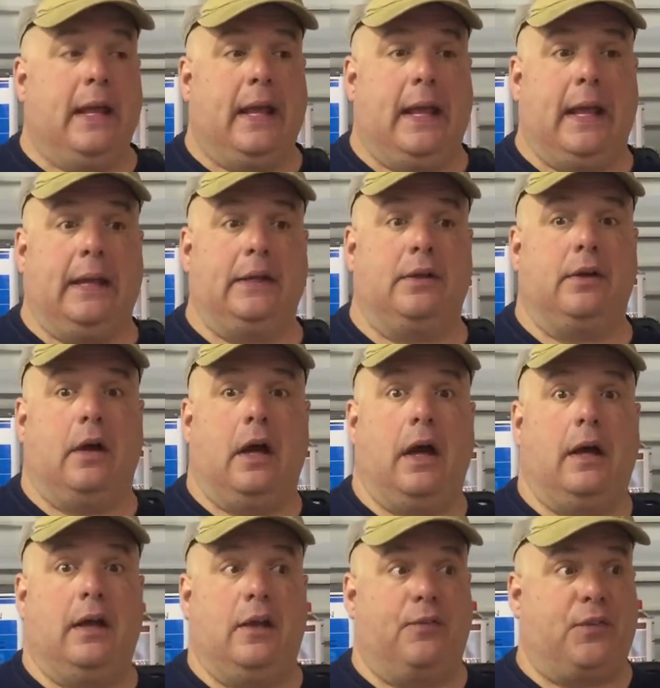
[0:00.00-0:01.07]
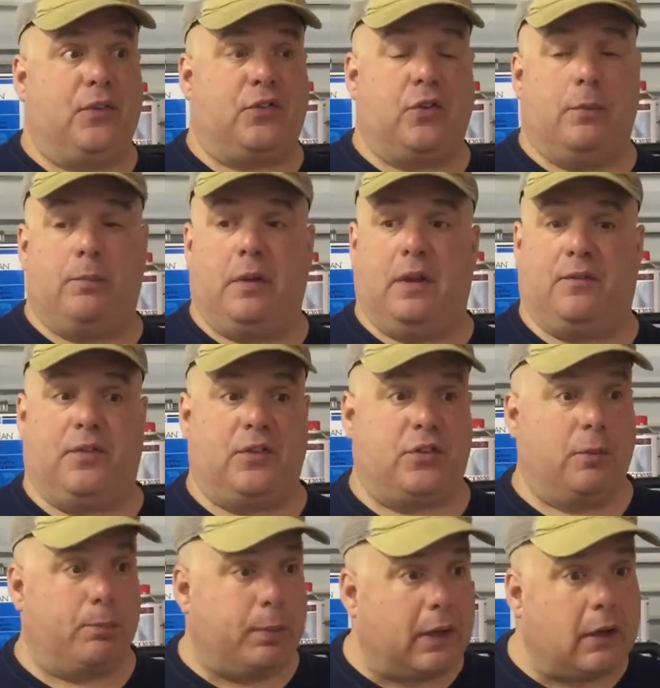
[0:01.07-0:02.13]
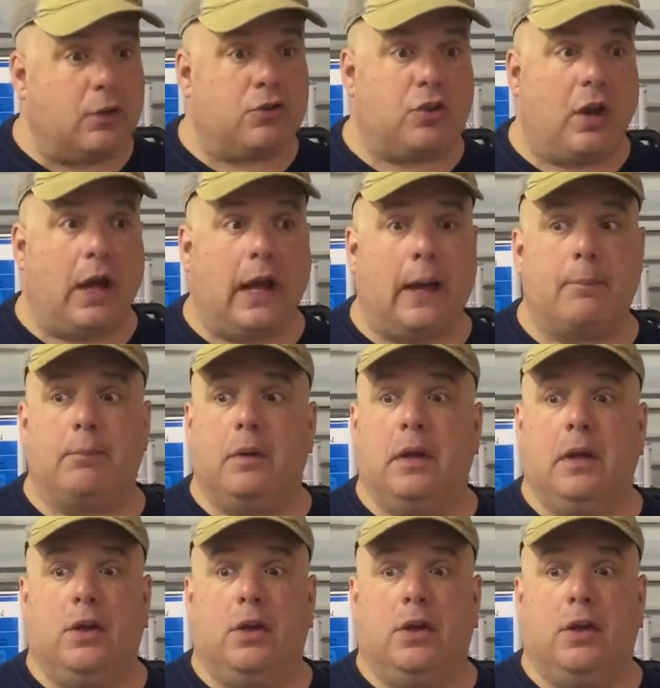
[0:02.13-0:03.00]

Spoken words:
And if it's a bigger job,